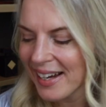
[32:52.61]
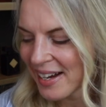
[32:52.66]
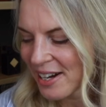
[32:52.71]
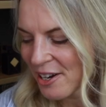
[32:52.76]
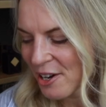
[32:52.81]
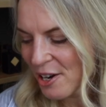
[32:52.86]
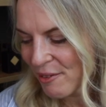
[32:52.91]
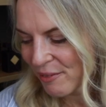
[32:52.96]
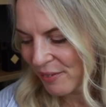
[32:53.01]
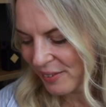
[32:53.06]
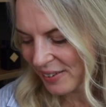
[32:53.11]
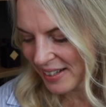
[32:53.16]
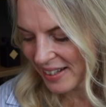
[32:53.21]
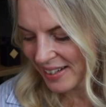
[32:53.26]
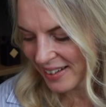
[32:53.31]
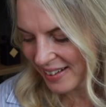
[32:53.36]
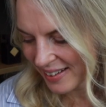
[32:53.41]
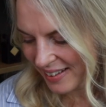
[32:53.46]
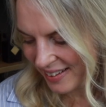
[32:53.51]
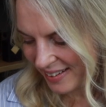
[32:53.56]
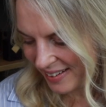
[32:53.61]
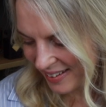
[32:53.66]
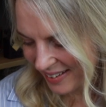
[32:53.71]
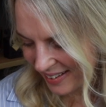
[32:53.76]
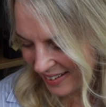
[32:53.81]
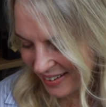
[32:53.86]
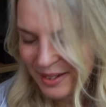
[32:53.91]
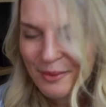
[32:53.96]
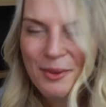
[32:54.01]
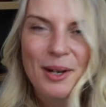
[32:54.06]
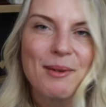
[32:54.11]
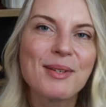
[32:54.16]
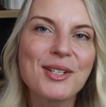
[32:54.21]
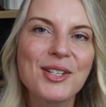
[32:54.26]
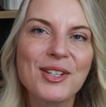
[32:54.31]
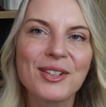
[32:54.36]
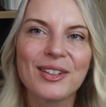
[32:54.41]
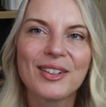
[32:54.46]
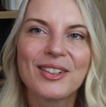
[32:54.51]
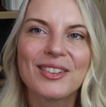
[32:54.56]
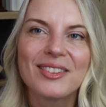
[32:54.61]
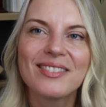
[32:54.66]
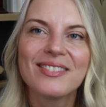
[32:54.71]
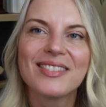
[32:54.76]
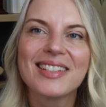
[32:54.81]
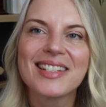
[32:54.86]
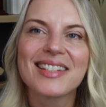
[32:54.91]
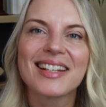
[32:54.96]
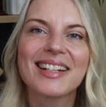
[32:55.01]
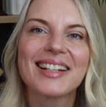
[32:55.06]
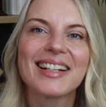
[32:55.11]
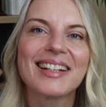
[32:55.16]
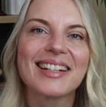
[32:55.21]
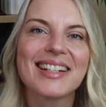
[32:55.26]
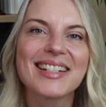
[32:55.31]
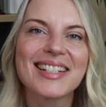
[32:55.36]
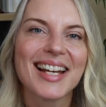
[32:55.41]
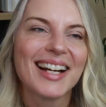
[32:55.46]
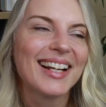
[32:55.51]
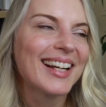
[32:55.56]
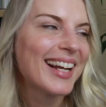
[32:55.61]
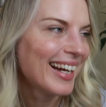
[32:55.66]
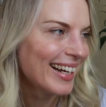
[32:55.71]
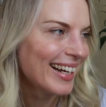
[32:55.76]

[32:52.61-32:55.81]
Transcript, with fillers: Uh, hopefully it won't be too long once I cut it down.